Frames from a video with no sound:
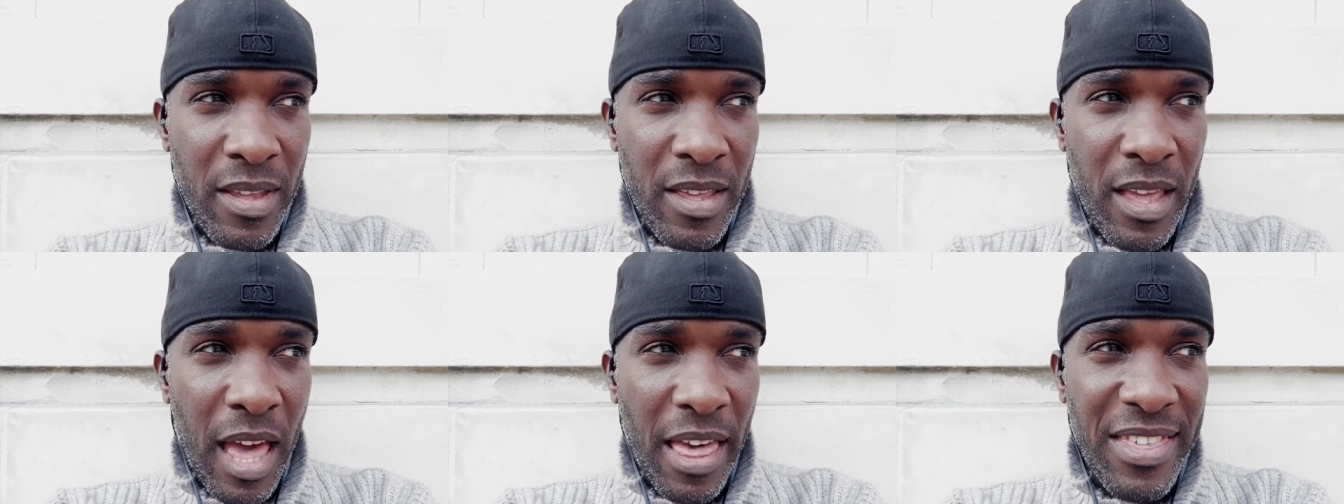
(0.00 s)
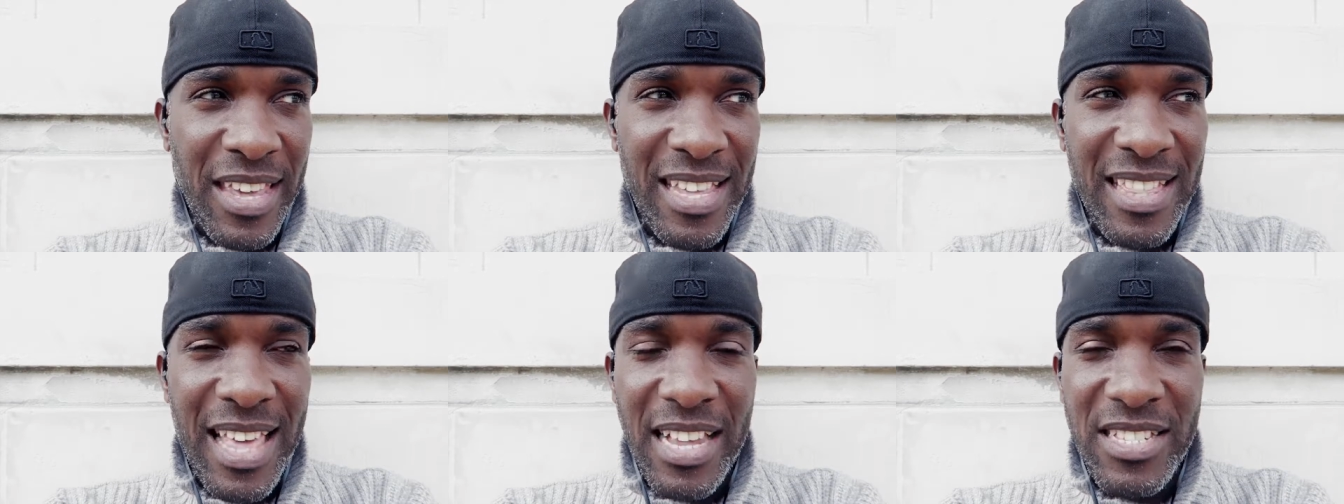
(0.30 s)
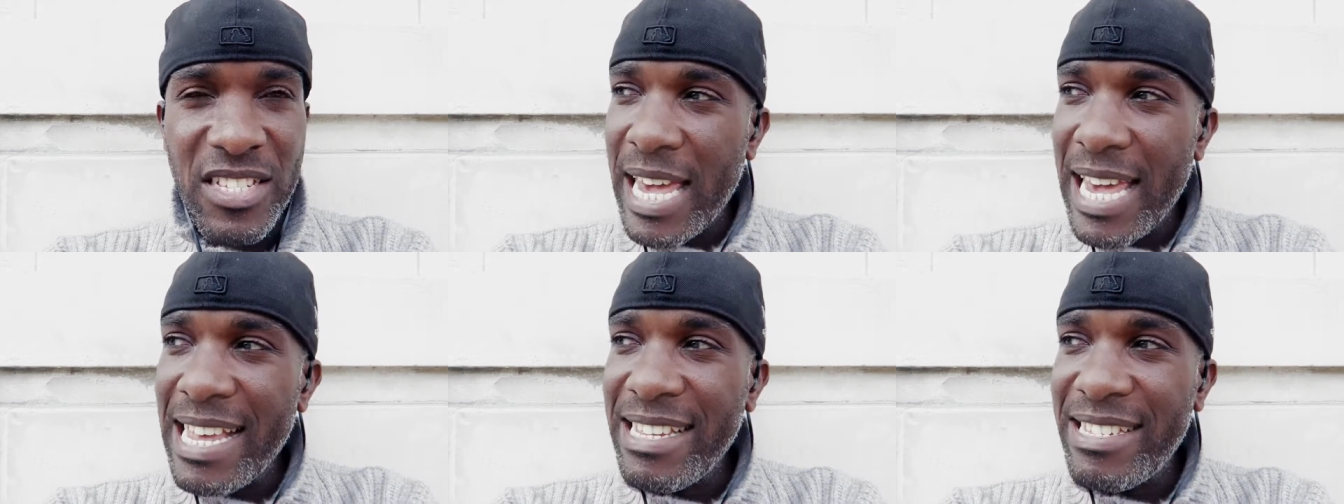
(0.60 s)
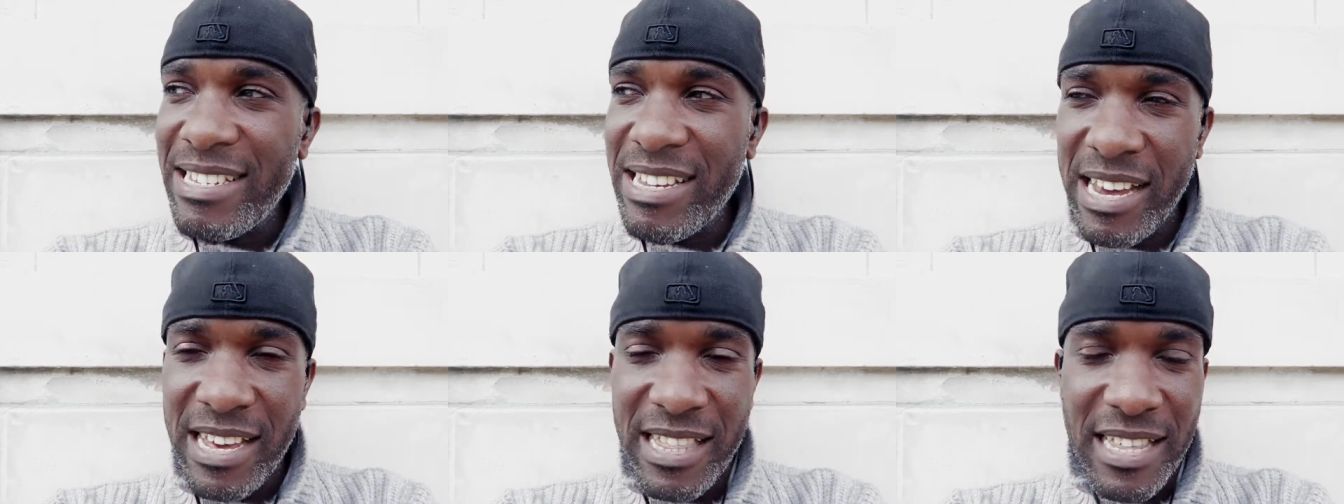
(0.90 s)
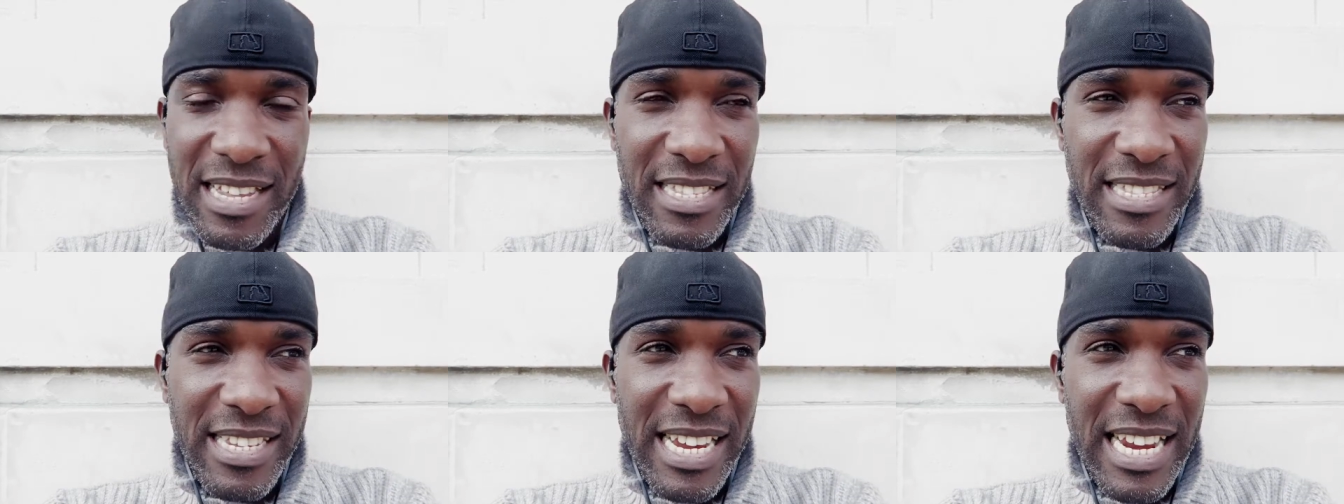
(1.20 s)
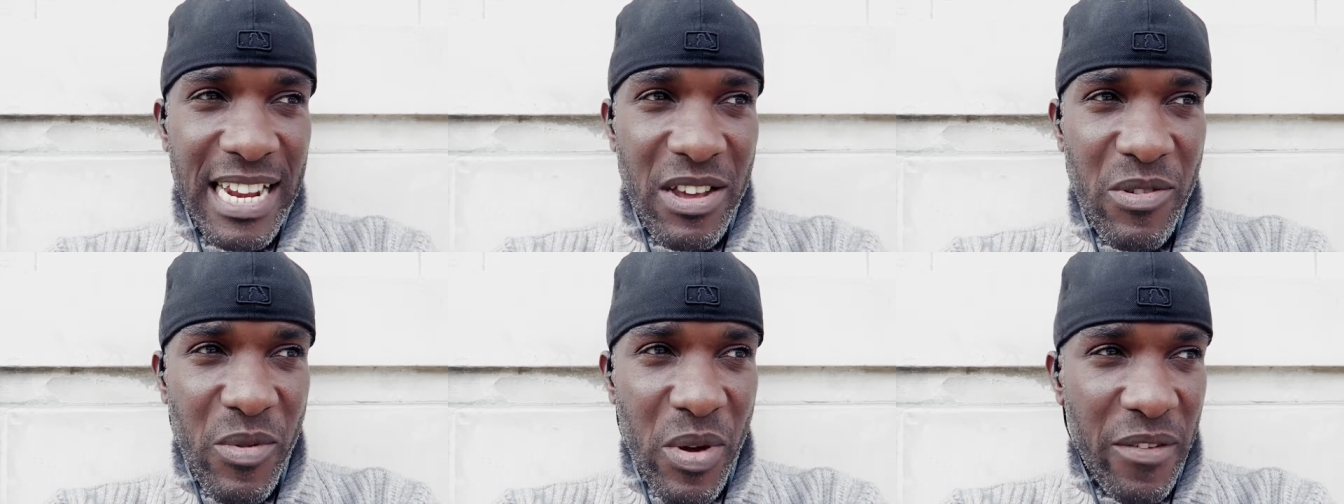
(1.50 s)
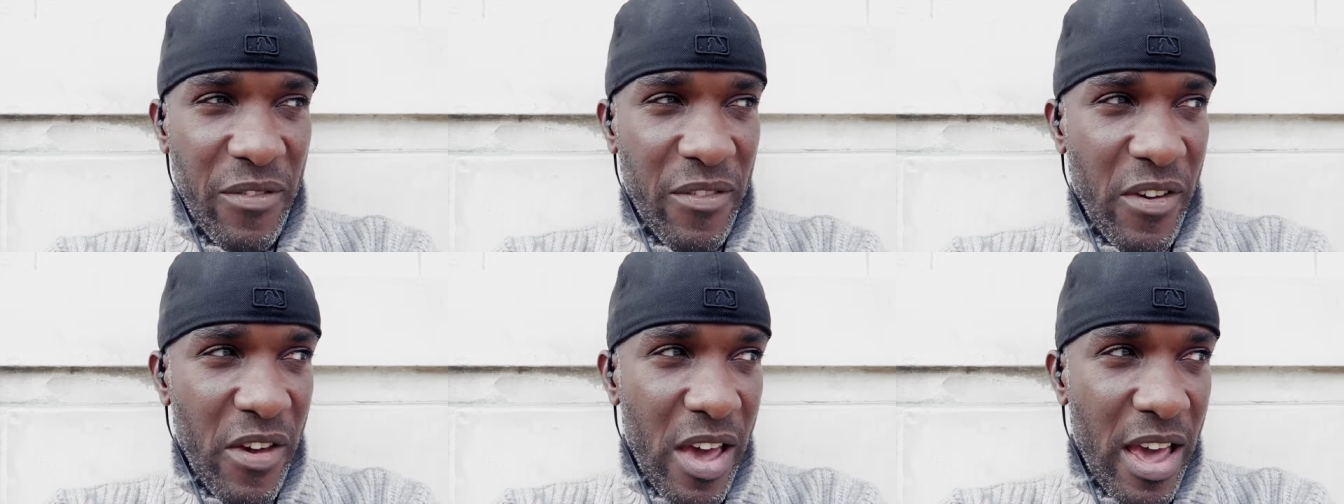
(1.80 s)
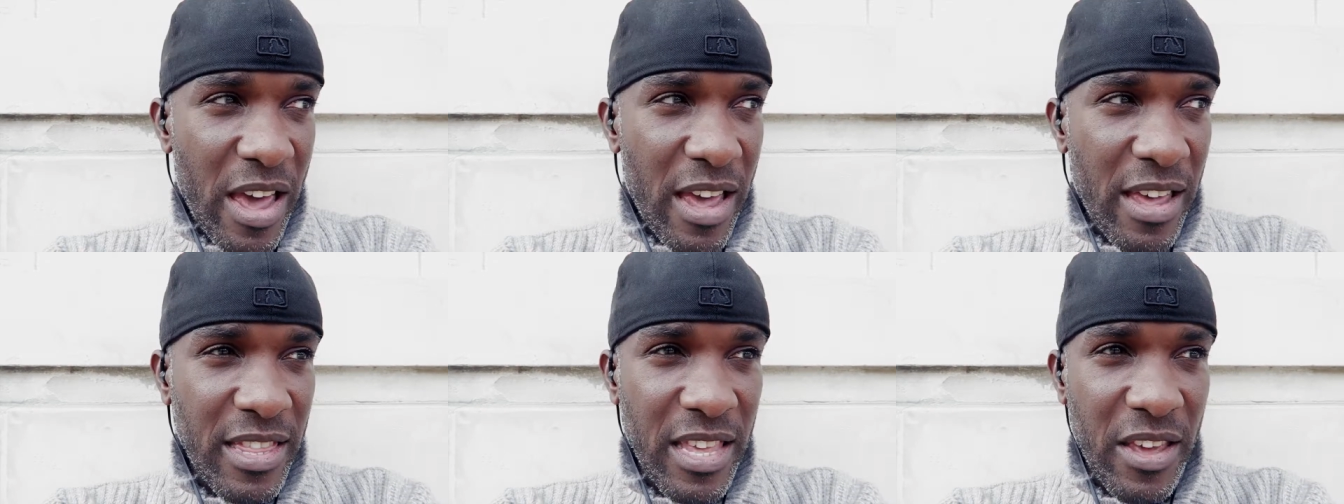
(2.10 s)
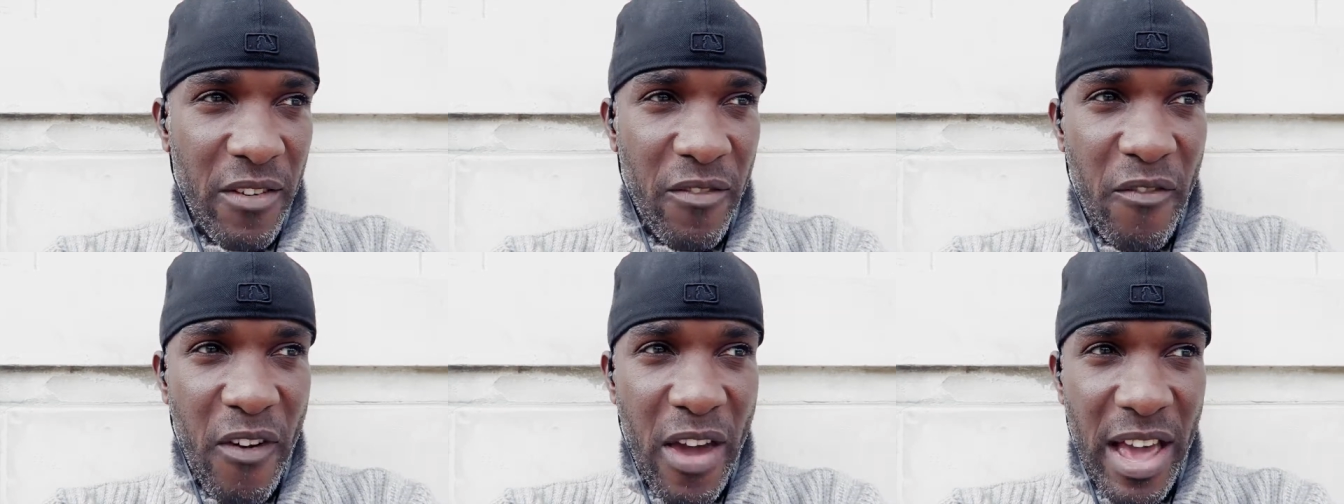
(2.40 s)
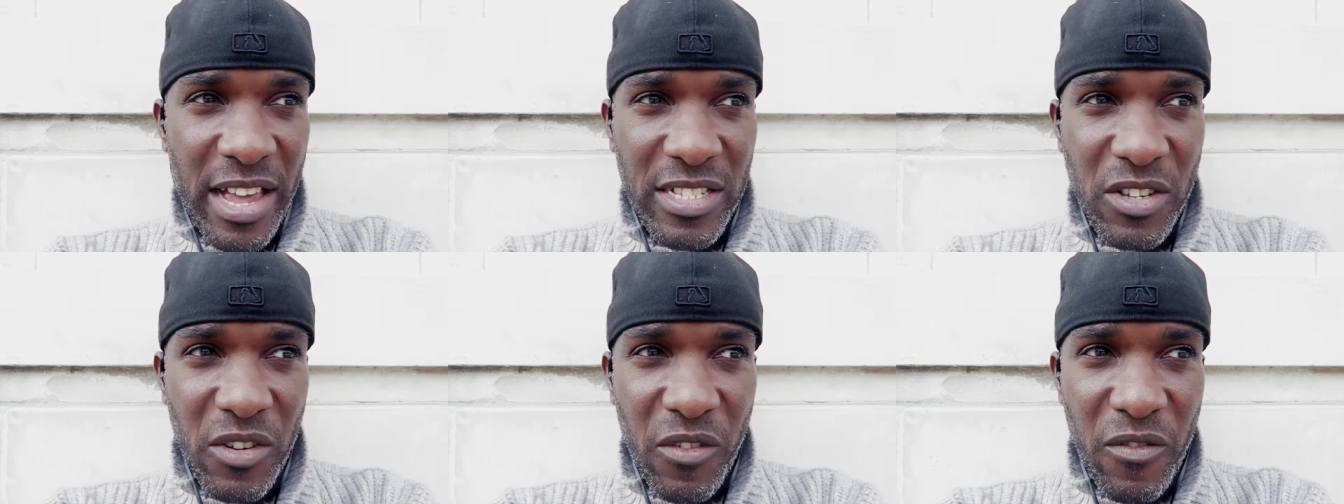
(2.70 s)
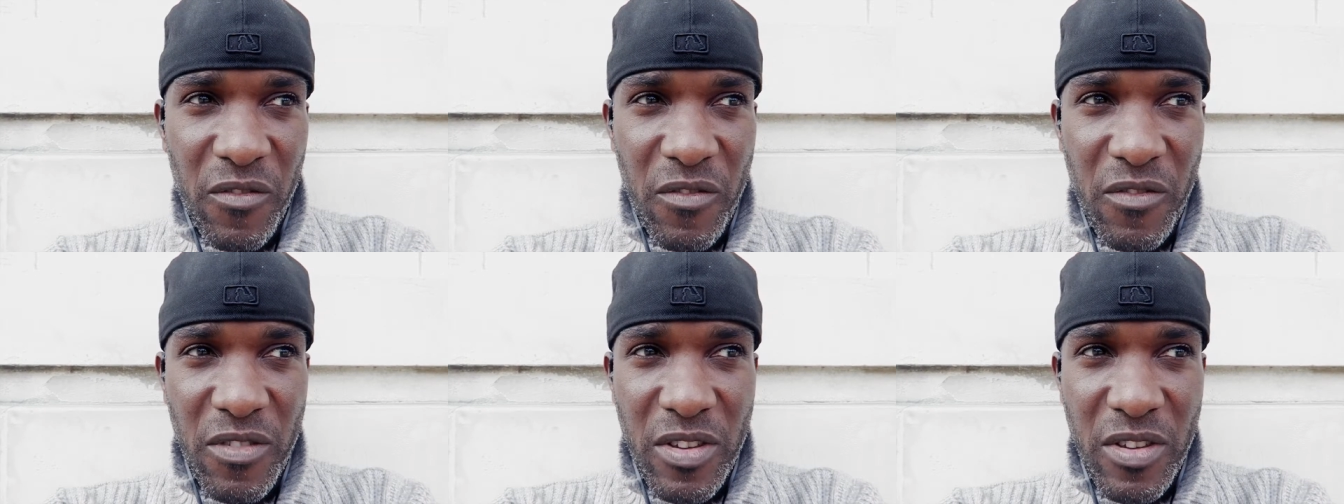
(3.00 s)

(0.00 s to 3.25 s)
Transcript: I think that's easier than dealing with uh, the effects of,